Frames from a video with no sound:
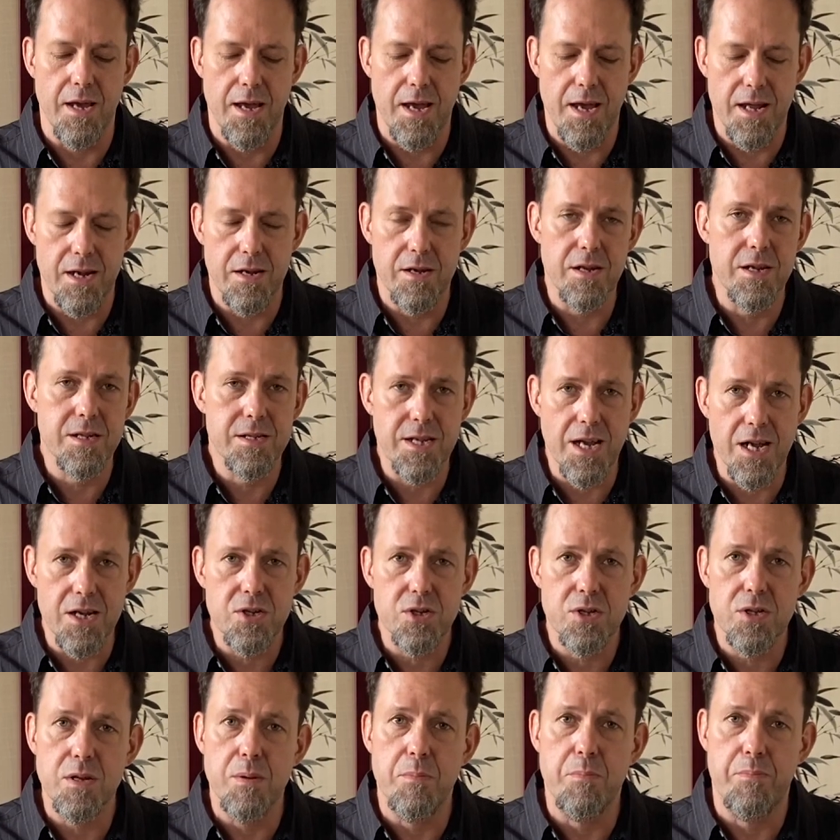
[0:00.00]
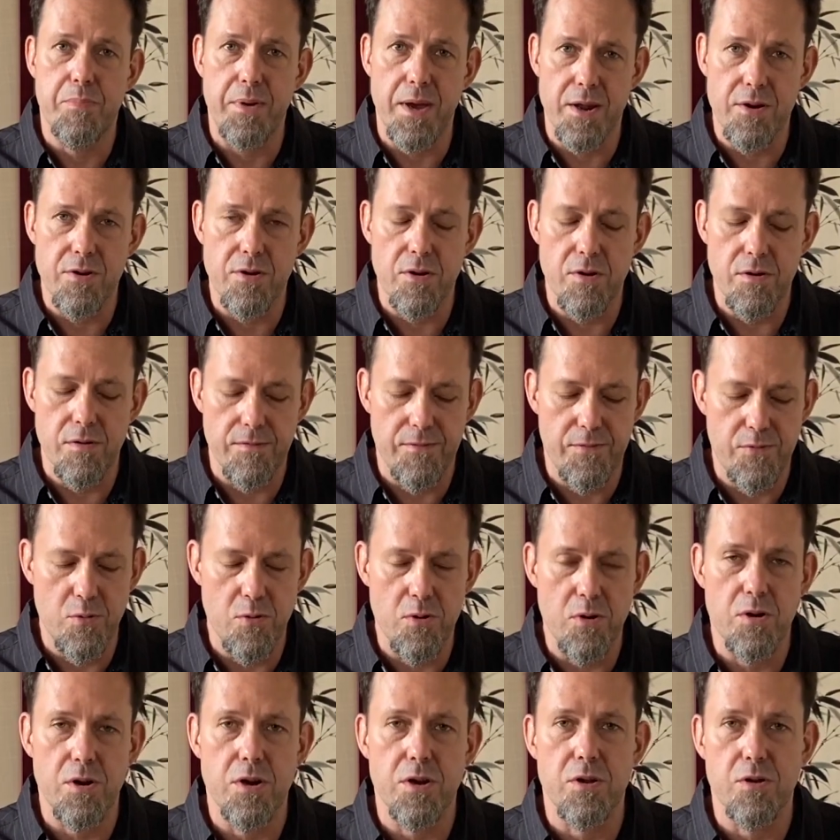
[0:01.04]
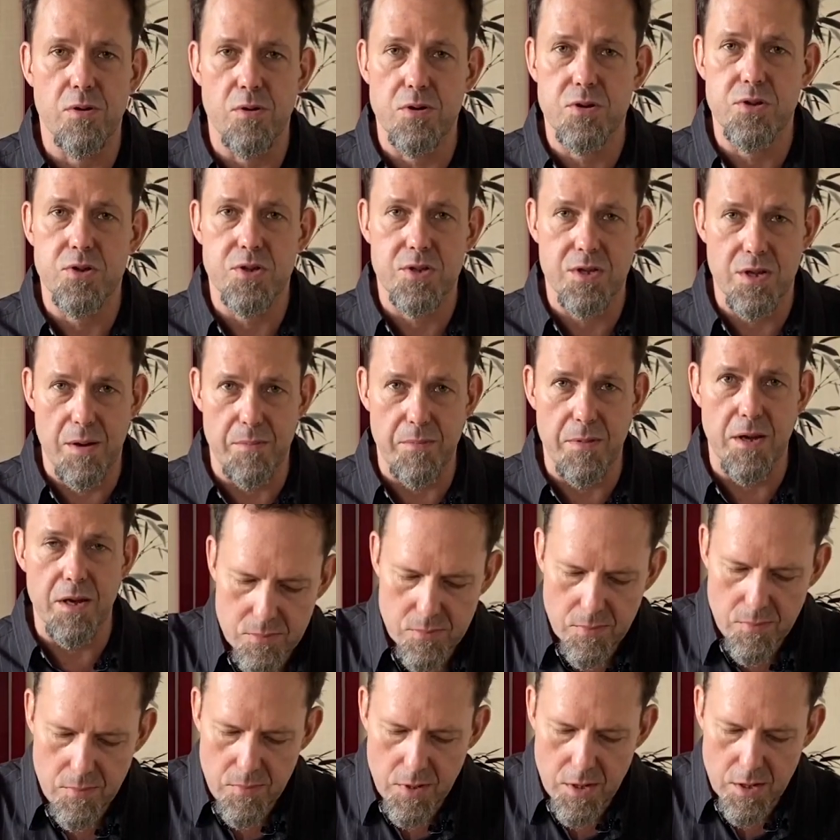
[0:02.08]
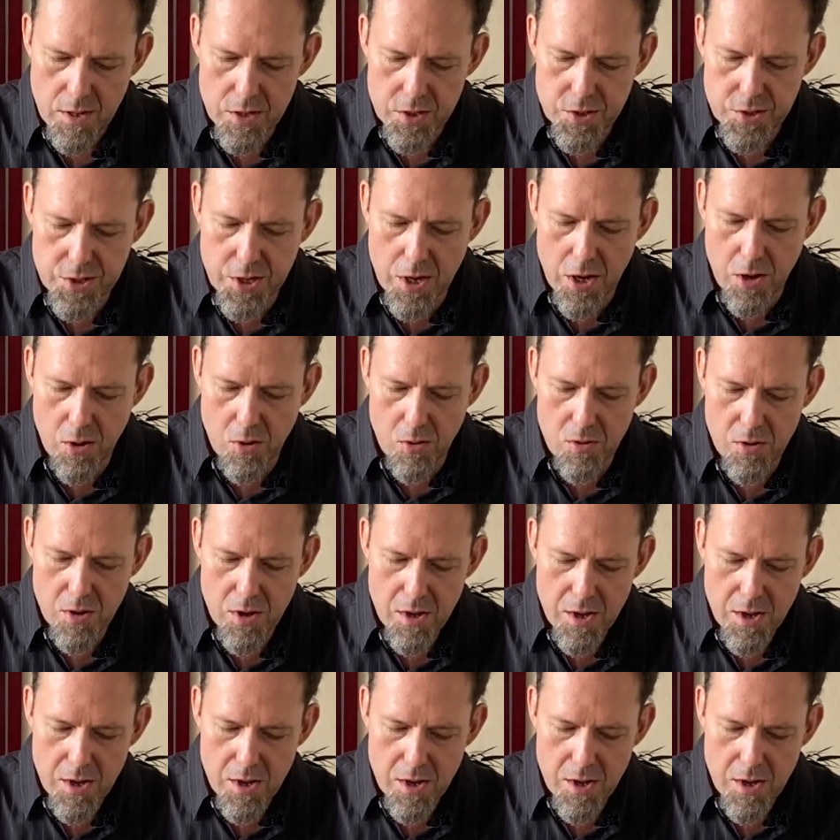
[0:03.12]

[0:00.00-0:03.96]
And it's actually better for your stomach. So